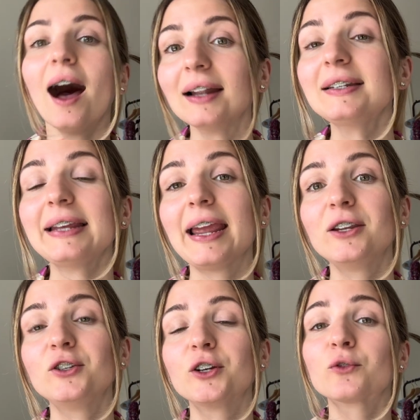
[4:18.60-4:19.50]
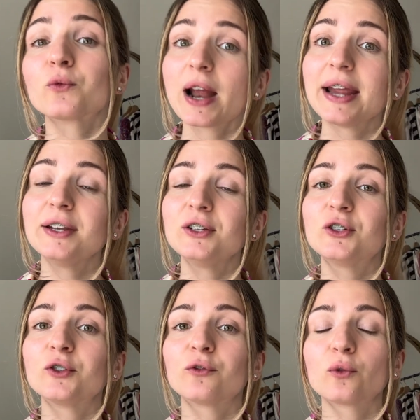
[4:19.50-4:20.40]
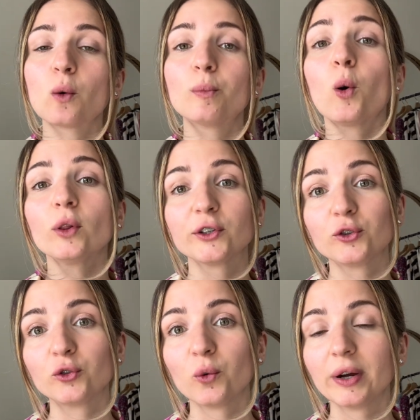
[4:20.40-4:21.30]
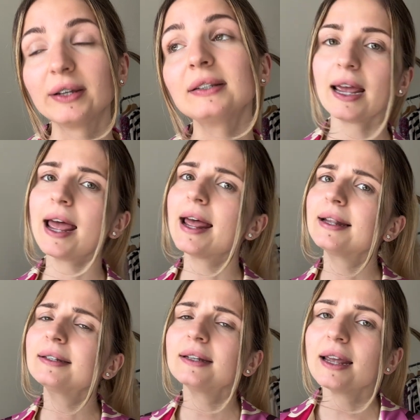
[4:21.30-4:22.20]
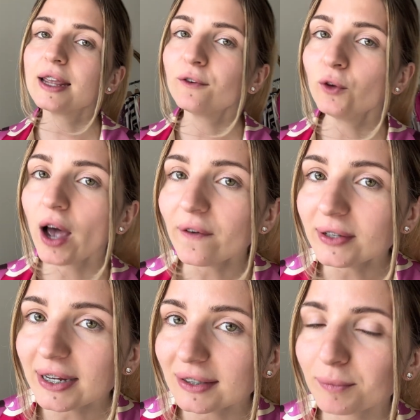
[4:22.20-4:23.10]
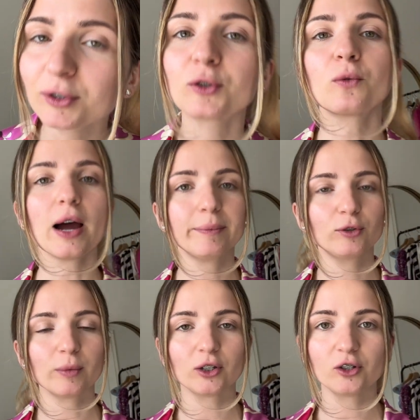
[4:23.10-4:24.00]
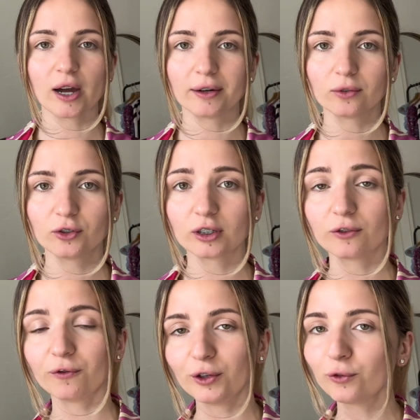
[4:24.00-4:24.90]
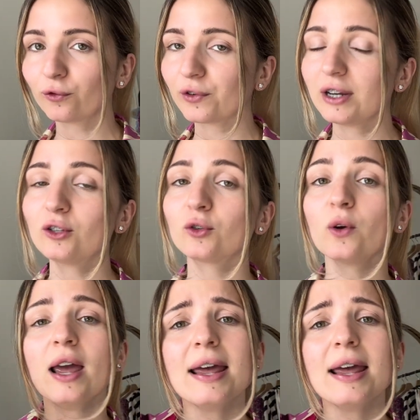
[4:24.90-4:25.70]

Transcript: anti-aging range from Paula's Choice, and if you haven't yet subscribed to my channel, just feel free to